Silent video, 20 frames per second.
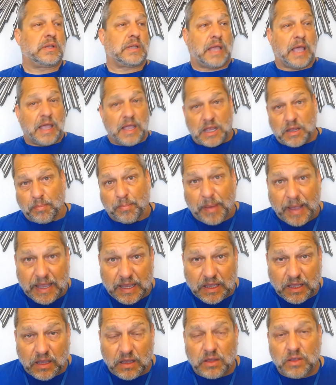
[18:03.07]
cake
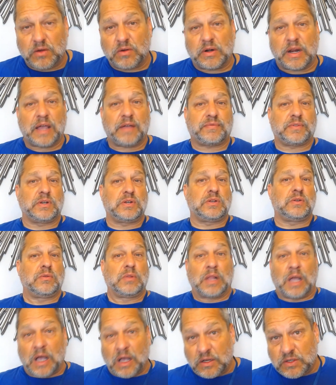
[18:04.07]
baking. You don't have to do
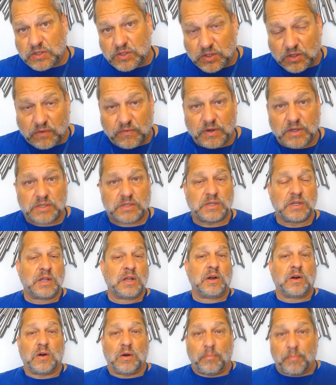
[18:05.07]
lawn service
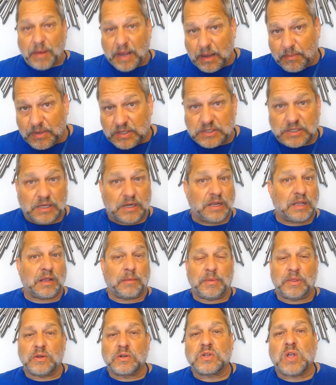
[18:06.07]
or babysitting. I
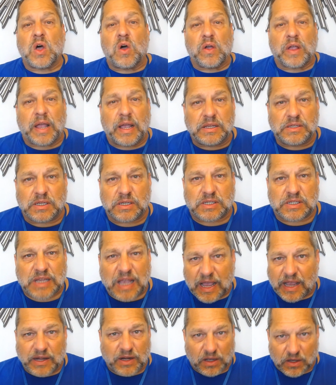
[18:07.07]
mean, there's all kinds of
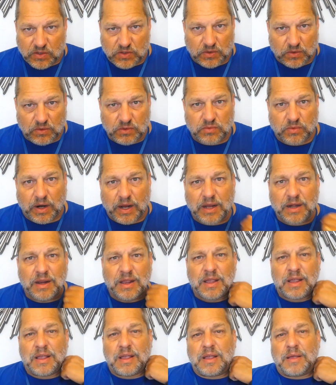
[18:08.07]
side hustles, right?
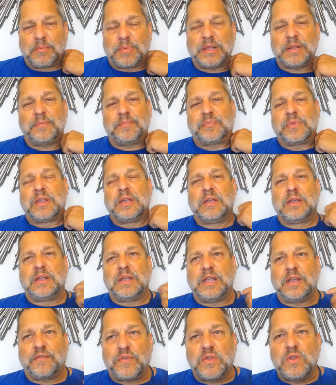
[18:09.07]
But
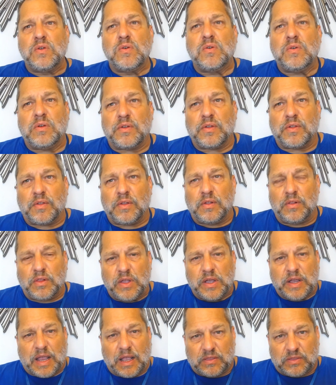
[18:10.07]
if you
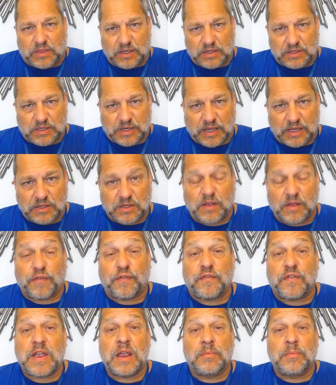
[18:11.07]
look at this as a
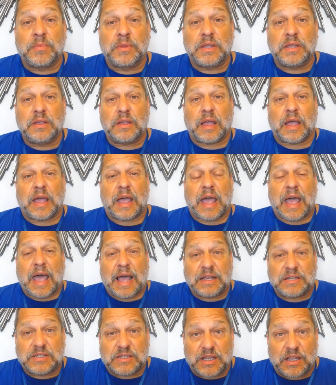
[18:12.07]
family
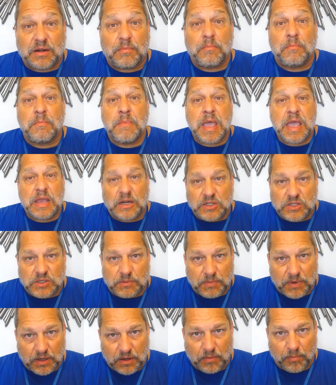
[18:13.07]
asset
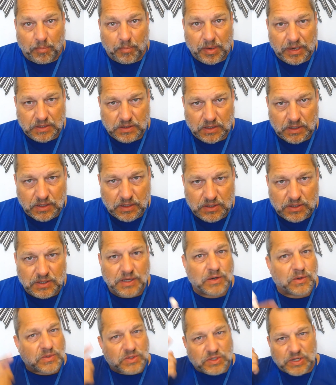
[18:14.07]
management business,
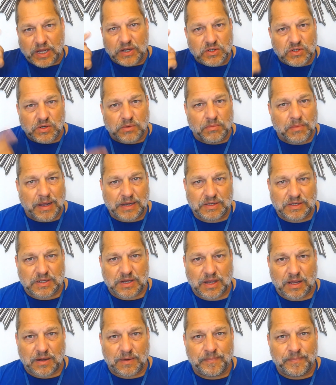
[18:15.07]
it'll change your mindset.